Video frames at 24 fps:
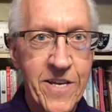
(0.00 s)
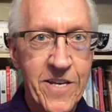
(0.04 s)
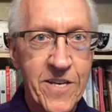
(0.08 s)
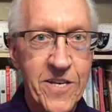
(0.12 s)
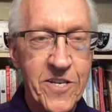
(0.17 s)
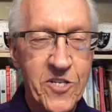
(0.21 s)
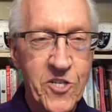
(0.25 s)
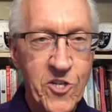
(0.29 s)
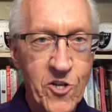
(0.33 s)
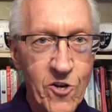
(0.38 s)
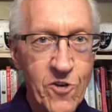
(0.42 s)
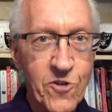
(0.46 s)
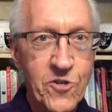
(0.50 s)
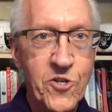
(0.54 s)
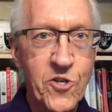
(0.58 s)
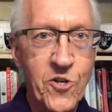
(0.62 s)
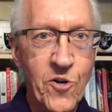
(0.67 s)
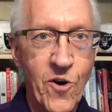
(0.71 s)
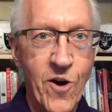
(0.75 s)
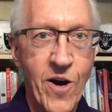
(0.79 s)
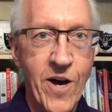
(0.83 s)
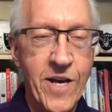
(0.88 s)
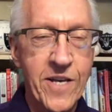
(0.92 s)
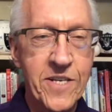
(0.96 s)
It's your
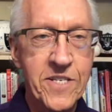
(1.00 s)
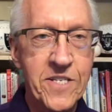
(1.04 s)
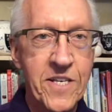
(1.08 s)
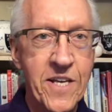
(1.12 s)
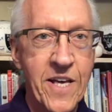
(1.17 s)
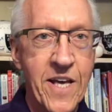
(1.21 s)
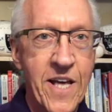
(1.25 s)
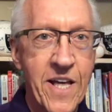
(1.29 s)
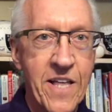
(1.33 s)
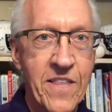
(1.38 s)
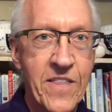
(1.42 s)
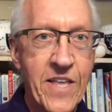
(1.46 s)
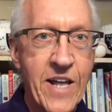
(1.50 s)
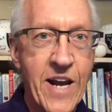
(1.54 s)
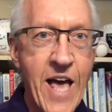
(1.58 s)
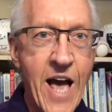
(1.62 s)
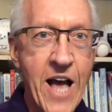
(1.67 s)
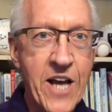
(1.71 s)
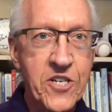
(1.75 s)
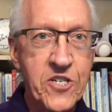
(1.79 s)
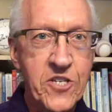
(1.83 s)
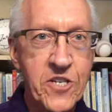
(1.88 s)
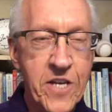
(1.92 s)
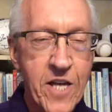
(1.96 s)
choice that
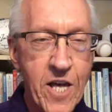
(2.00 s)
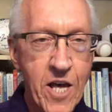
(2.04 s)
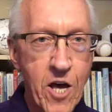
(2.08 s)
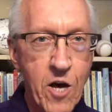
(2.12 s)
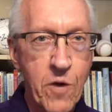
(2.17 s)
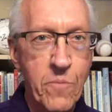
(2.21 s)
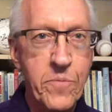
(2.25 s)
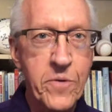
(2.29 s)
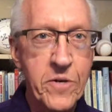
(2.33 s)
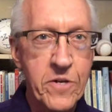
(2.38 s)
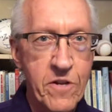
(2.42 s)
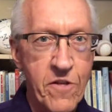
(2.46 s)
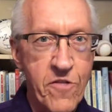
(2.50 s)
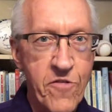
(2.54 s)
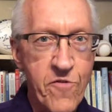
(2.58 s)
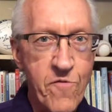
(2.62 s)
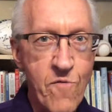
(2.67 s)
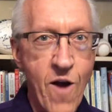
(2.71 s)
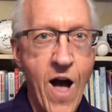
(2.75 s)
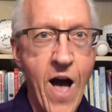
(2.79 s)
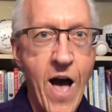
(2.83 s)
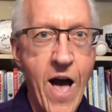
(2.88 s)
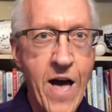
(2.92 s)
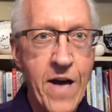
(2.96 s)
actually help you to
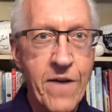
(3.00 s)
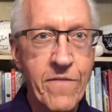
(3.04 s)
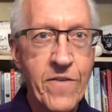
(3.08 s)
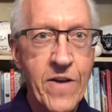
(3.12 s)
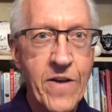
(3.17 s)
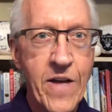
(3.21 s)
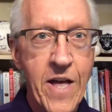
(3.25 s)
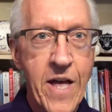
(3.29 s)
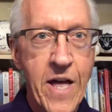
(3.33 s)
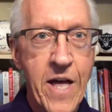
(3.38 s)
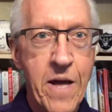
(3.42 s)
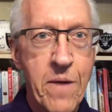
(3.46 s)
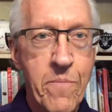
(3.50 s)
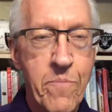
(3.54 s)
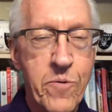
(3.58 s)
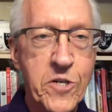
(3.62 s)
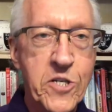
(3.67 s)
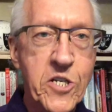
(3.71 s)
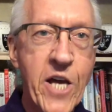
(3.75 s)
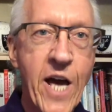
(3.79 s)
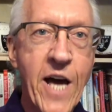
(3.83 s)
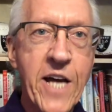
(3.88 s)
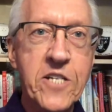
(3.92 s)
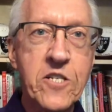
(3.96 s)
thrive and
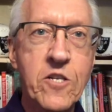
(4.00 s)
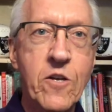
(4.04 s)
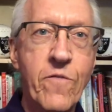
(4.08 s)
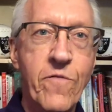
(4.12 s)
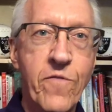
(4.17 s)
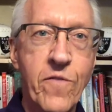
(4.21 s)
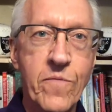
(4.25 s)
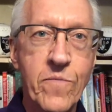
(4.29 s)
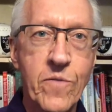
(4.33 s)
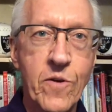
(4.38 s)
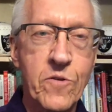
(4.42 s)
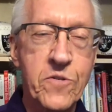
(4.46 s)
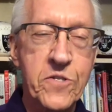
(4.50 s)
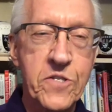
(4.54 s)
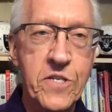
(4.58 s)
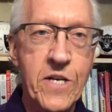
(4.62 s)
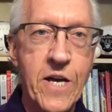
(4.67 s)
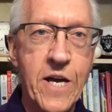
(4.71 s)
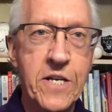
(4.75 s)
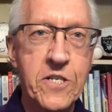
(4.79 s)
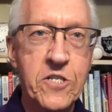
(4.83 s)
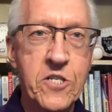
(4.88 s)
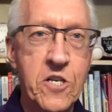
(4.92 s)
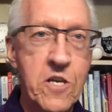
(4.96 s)
protect you from those
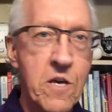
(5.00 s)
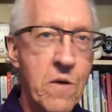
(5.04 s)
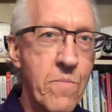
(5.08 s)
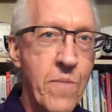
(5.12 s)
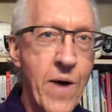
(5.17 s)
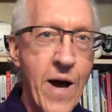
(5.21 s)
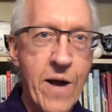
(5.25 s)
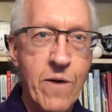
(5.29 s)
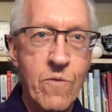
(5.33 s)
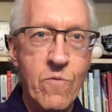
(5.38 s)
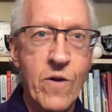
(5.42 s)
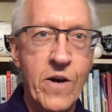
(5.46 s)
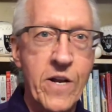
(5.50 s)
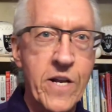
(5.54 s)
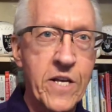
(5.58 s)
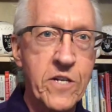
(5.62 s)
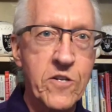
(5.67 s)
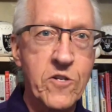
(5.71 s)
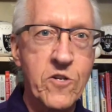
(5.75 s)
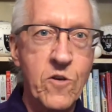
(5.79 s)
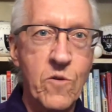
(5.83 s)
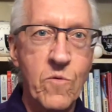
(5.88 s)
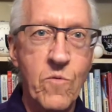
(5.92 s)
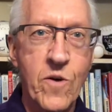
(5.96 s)
things that you might run
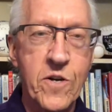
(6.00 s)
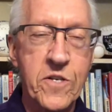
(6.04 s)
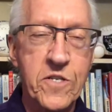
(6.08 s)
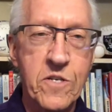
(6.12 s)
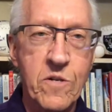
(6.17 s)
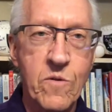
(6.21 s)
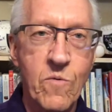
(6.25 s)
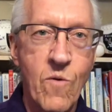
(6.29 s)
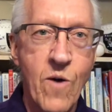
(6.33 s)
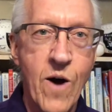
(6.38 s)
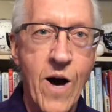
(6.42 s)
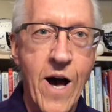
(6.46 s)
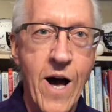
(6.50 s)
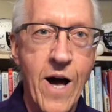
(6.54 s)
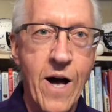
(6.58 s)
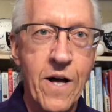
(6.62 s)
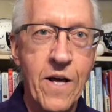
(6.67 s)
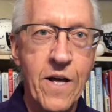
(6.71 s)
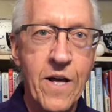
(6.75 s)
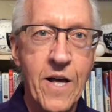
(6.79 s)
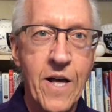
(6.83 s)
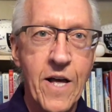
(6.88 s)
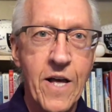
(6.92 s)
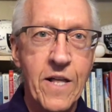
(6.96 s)
into once in a
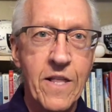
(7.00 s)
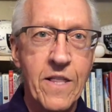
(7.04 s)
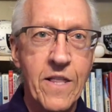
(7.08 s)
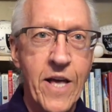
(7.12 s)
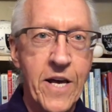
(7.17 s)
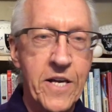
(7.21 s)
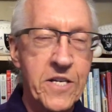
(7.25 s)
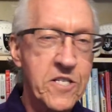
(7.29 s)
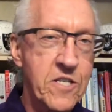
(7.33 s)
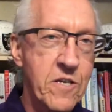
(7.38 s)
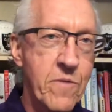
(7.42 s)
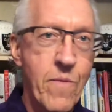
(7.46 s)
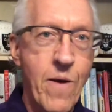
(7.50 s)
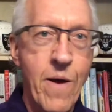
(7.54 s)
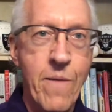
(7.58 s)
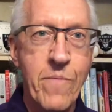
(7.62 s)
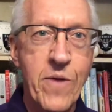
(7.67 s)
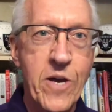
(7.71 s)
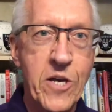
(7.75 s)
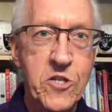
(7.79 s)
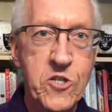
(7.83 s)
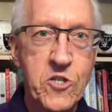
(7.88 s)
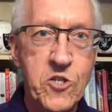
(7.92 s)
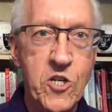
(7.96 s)
while, like some
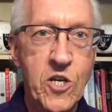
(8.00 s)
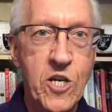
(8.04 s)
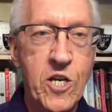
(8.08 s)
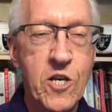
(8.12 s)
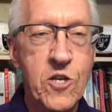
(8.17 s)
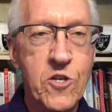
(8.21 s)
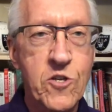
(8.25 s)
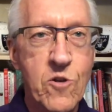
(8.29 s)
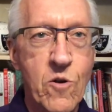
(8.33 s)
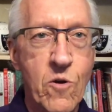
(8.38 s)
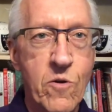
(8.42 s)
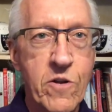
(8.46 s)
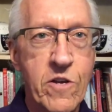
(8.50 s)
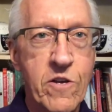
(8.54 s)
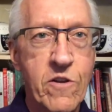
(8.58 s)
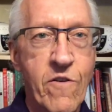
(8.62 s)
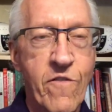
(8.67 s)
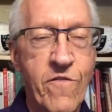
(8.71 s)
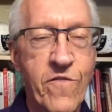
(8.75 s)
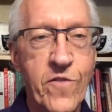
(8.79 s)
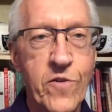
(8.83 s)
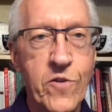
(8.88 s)
M S G thrown in your